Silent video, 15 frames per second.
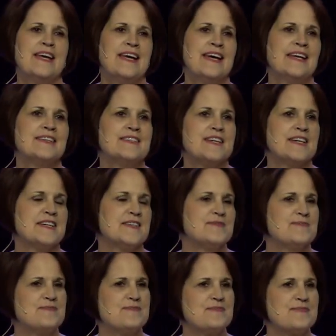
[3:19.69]
And uh,
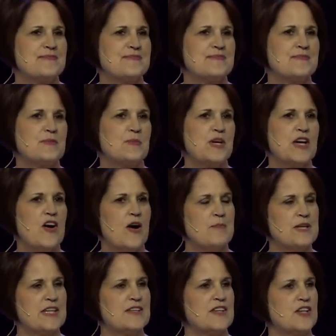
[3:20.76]
we
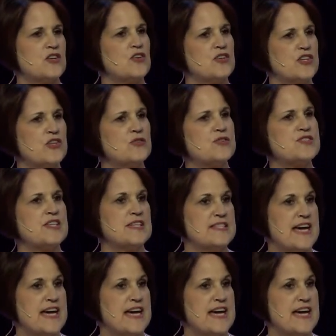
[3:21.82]
commented that her years in